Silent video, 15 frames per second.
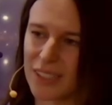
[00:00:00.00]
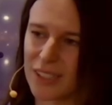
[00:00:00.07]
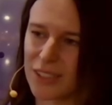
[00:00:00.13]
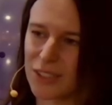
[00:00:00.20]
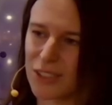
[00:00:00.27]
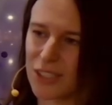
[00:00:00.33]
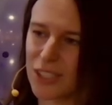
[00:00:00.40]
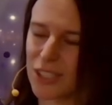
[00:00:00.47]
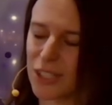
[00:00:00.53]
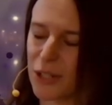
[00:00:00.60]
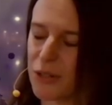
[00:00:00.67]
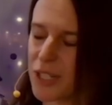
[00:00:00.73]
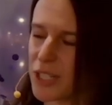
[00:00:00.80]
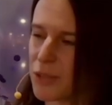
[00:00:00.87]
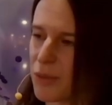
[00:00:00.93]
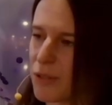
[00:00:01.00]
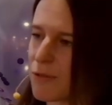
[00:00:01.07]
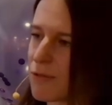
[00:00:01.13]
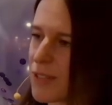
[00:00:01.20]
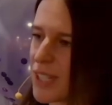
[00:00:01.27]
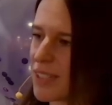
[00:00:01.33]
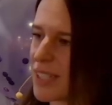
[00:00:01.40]
Just notice what
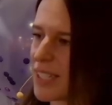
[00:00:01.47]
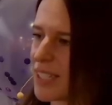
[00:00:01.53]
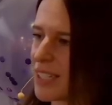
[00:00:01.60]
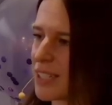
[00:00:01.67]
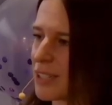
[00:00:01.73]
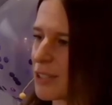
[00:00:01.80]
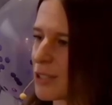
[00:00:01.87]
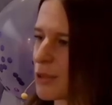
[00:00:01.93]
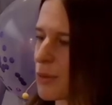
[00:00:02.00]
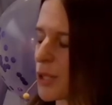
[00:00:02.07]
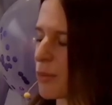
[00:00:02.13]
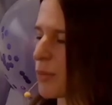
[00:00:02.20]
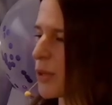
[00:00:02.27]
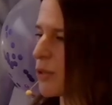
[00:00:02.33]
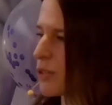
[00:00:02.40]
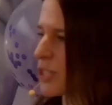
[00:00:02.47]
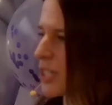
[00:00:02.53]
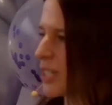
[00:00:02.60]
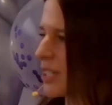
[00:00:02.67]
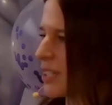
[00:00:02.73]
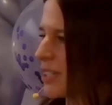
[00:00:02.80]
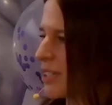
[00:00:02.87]
feelings, what
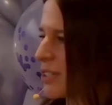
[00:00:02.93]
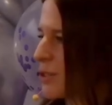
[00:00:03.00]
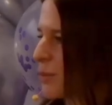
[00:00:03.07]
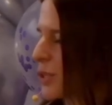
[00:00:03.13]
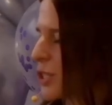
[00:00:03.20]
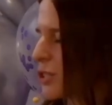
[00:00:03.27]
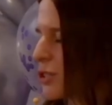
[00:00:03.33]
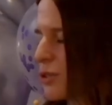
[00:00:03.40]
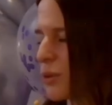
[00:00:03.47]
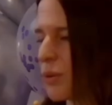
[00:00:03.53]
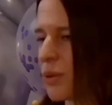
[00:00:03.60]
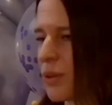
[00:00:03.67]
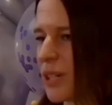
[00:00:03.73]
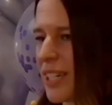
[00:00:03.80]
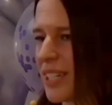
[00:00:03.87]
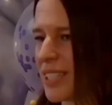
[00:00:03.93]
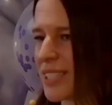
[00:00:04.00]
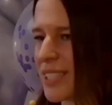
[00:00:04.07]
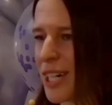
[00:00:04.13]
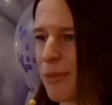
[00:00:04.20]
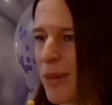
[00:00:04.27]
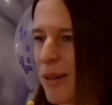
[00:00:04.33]
emotions, what stories
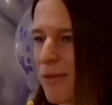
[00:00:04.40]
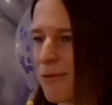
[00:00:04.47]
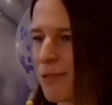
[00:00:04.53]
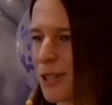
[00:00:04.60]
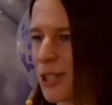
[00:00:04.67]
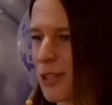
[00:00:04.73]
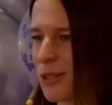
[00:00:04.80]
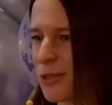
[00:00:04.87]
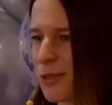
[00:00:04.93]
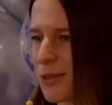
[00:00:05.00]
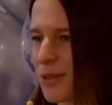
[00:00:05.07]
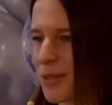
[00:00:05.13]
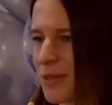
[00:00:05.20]
come up for you.